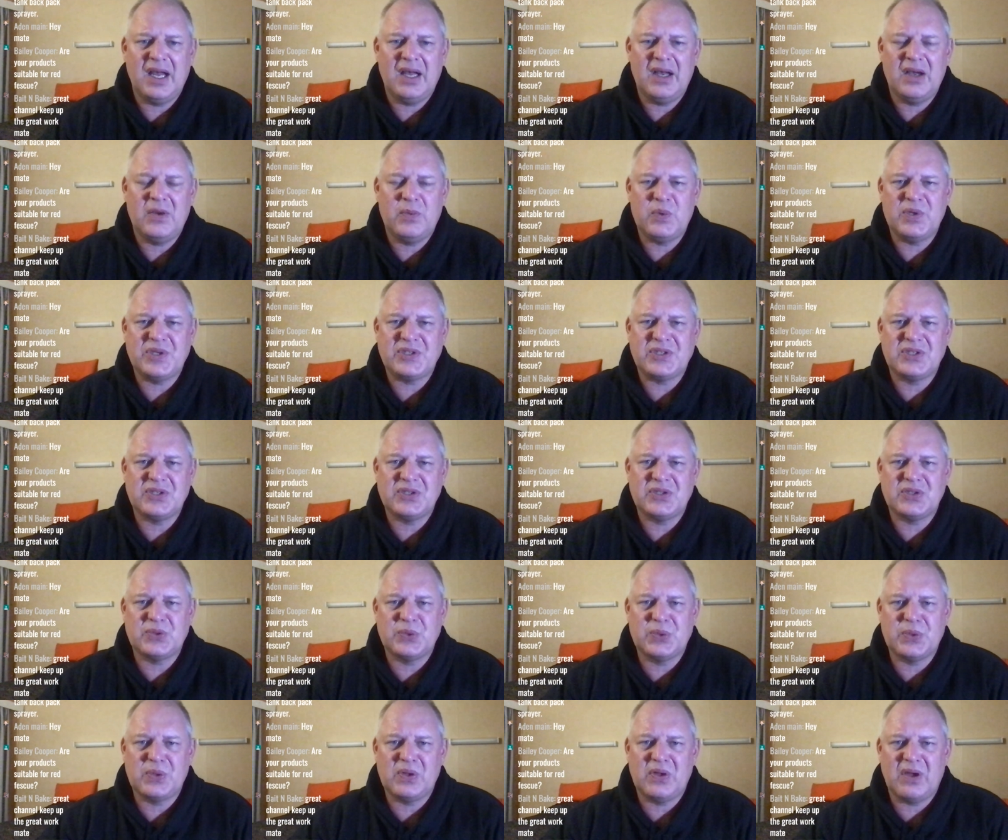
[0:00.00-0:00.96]
which is
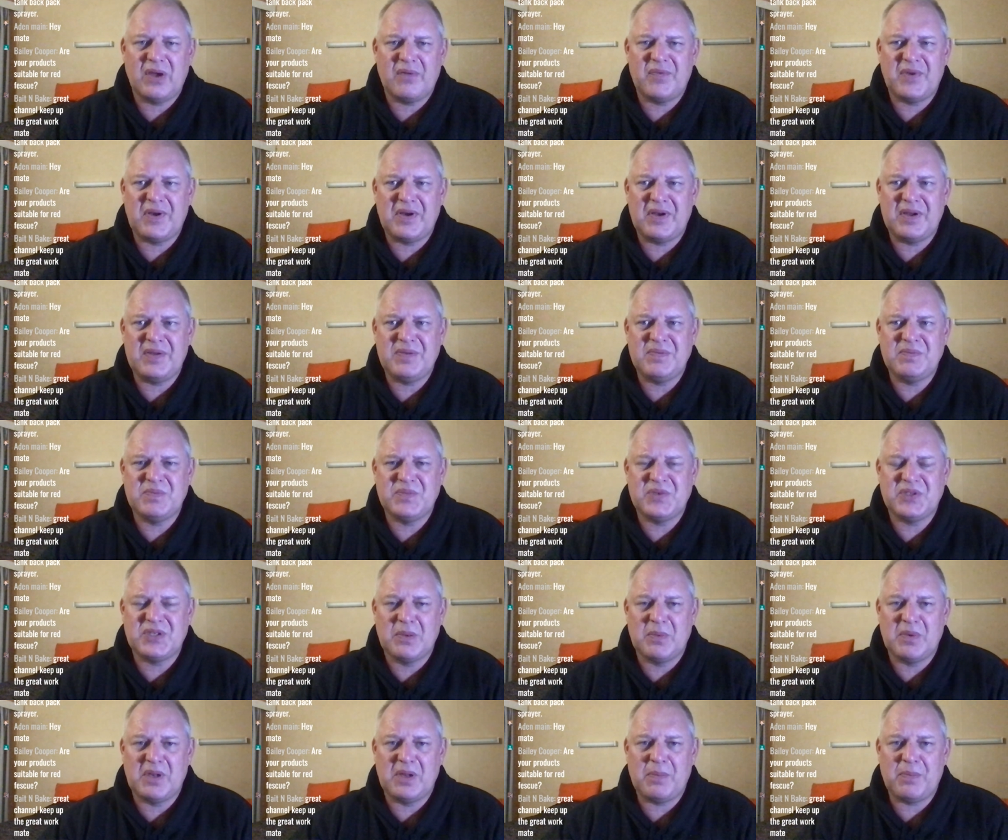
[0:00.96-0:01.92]
sort of like very
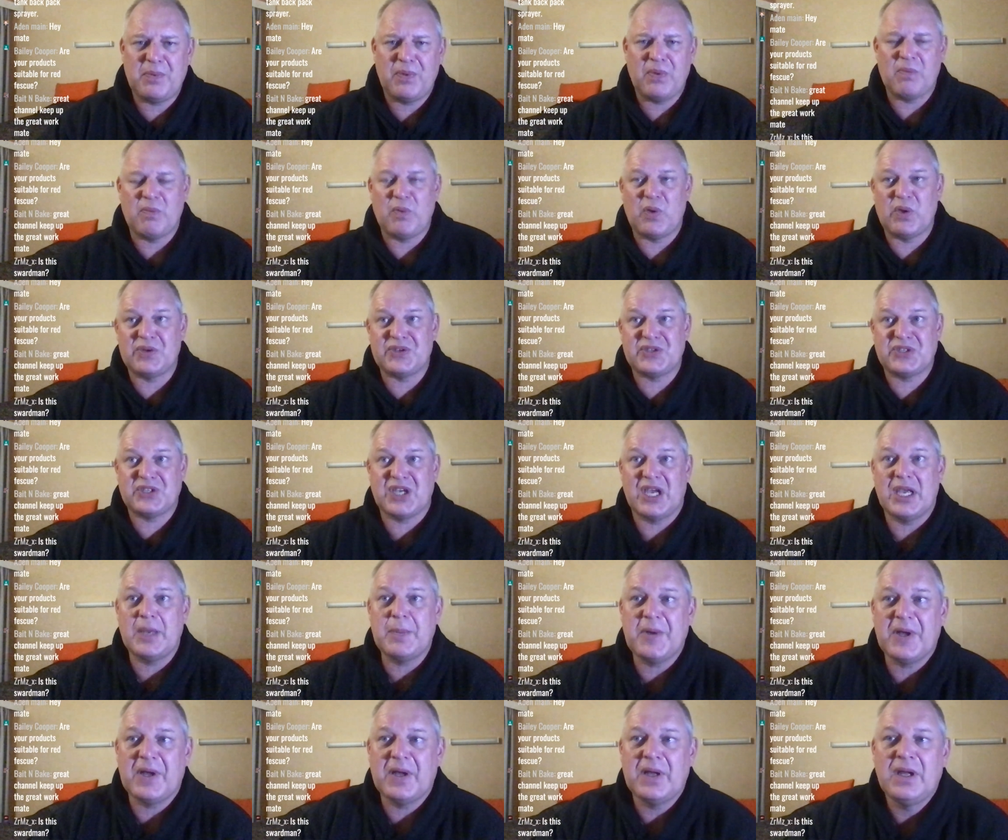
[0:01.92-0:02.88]
similar. Well, it's
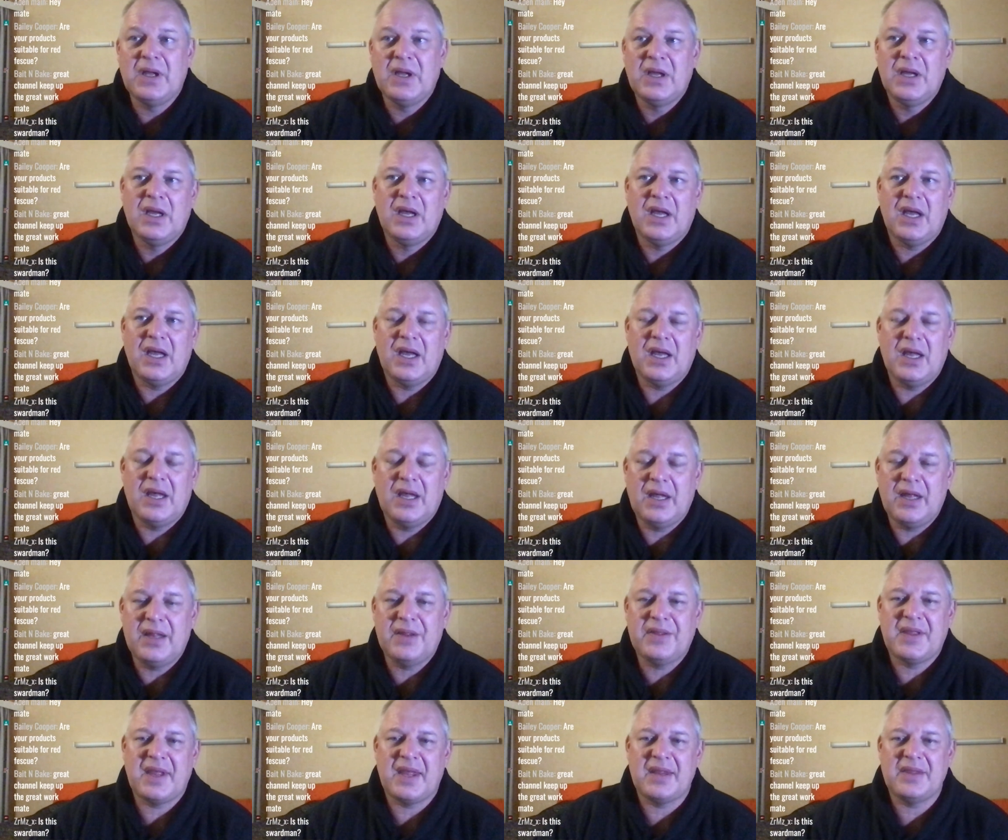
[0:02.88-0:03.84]
cheaper
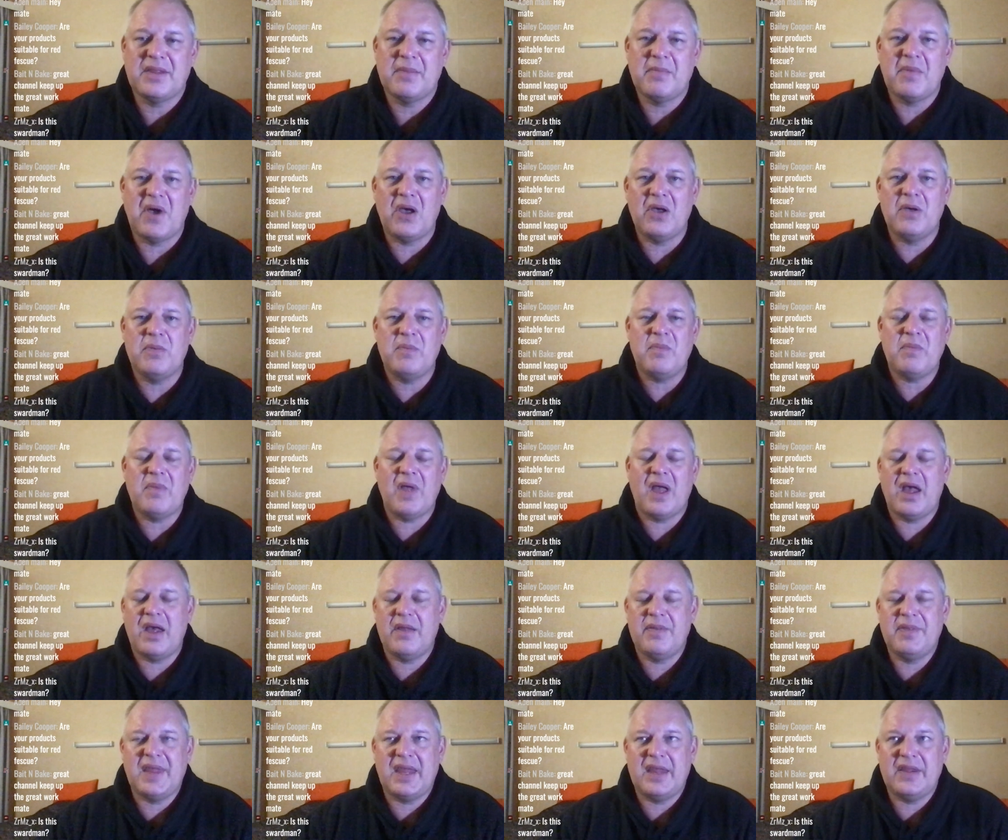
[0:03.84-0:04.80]
than the
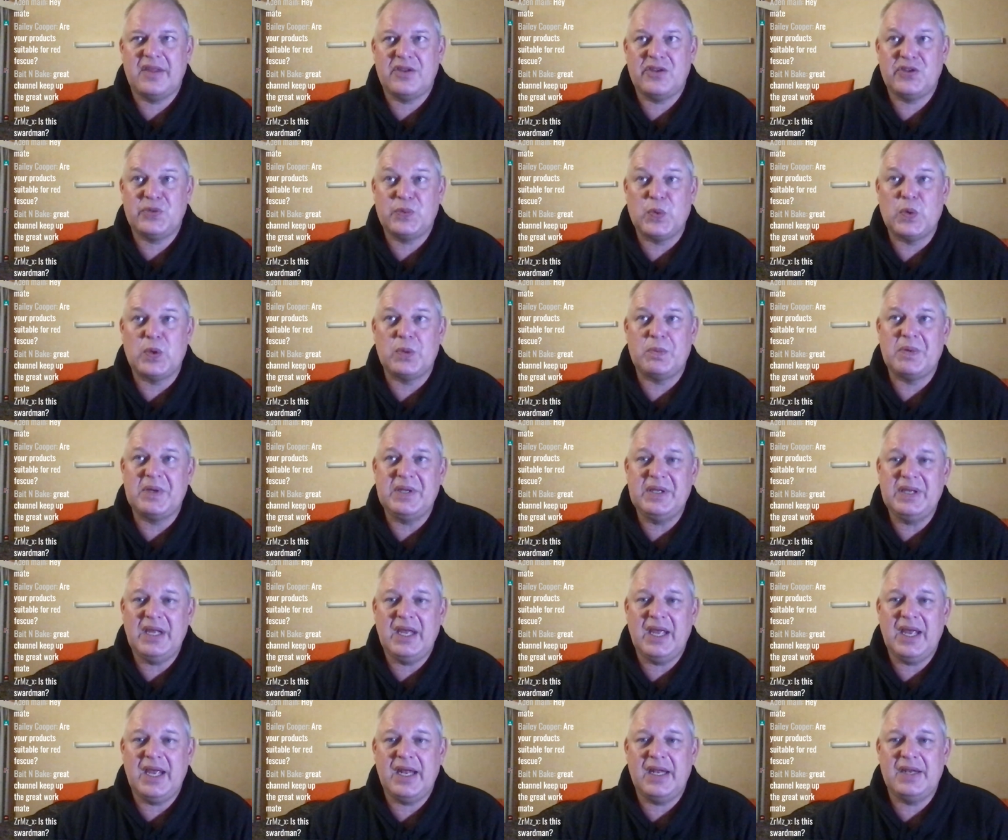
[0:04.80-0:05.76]
Swordman,
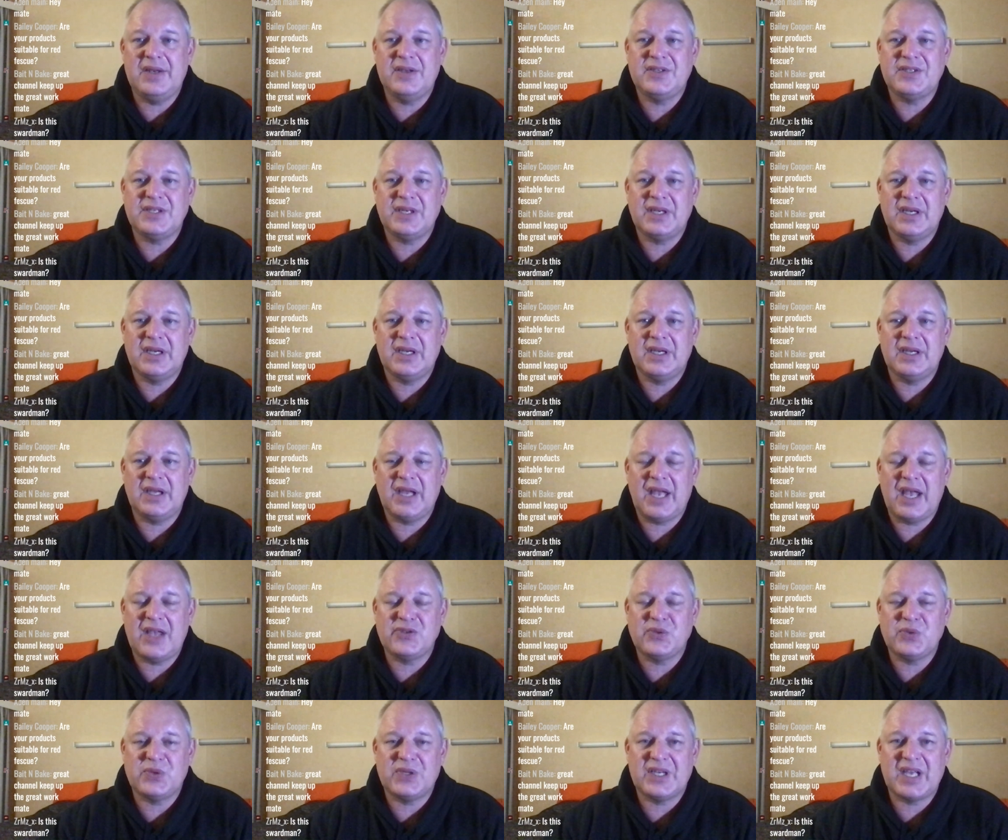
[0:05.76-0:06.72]
and
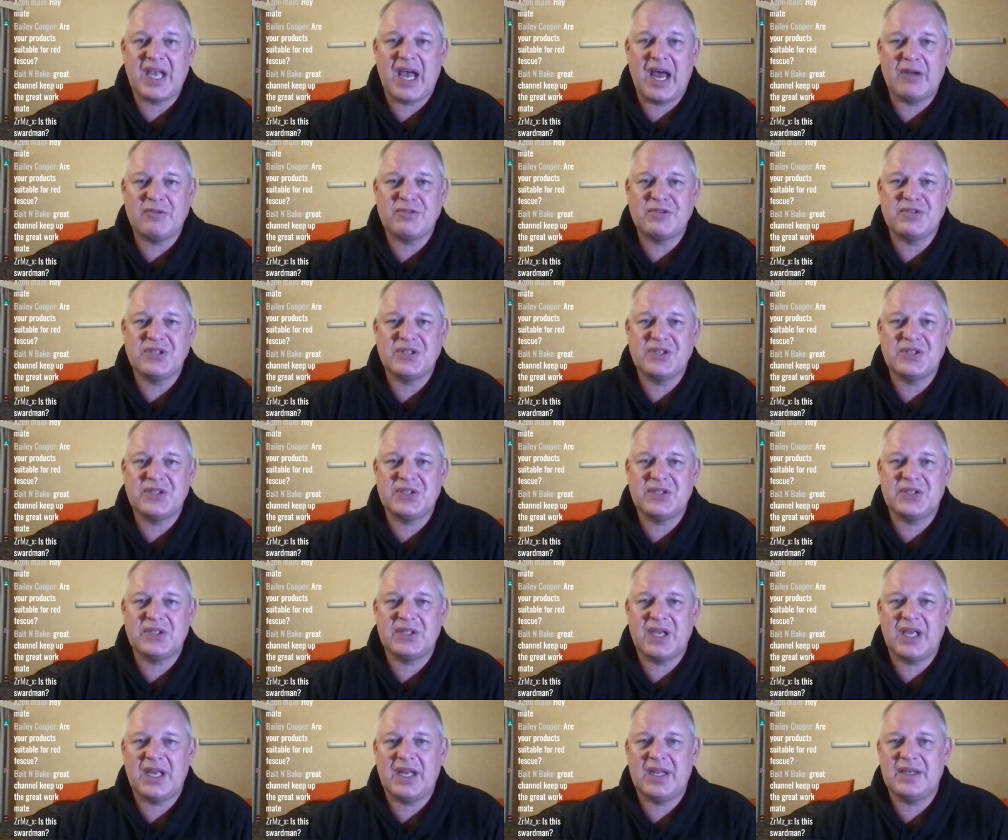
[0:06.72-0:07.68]
has all the cartridges
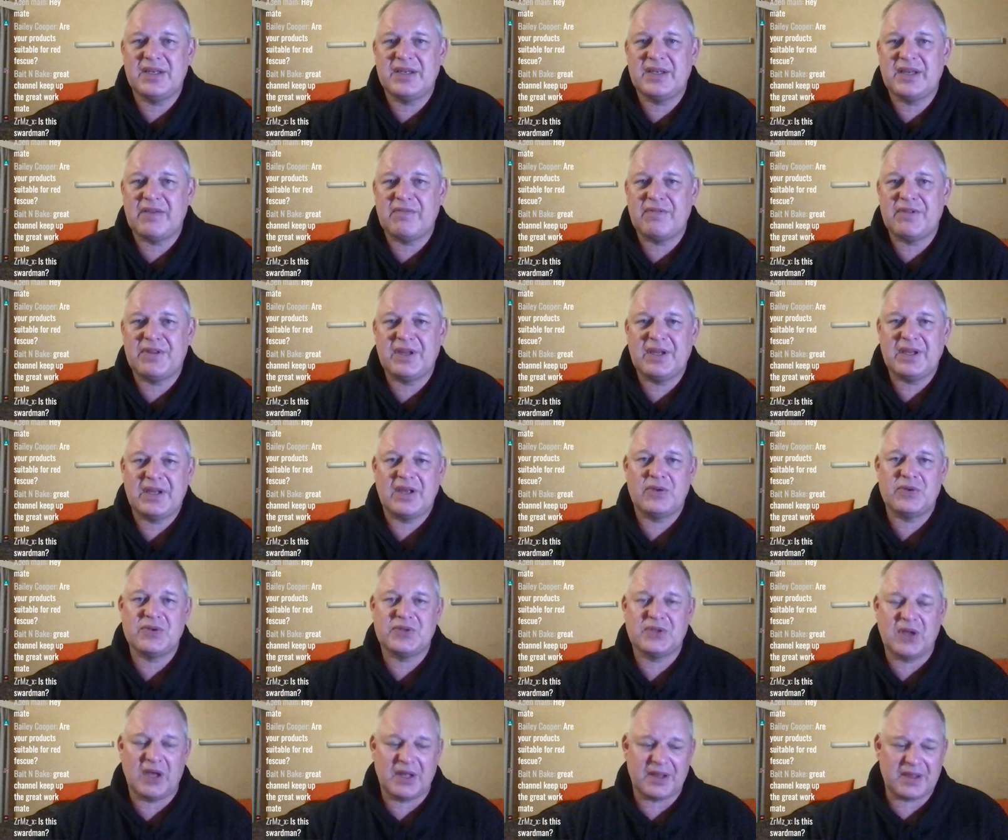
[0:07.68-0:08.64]
and everything
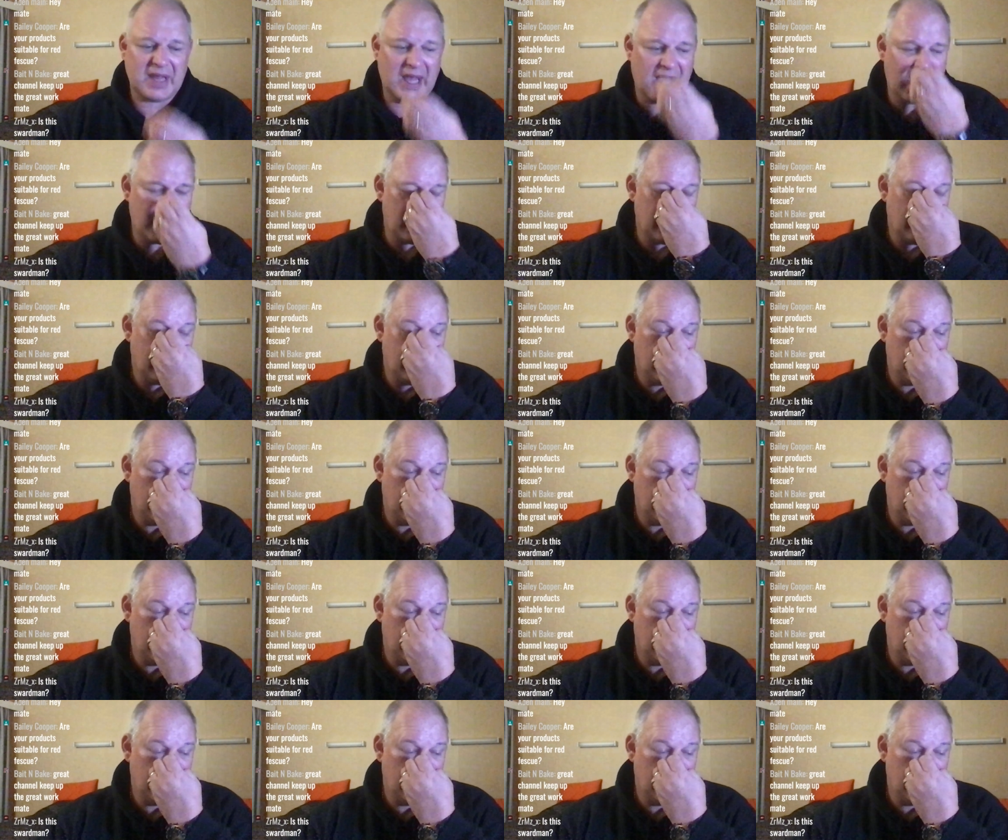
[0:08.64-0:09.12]
else like that.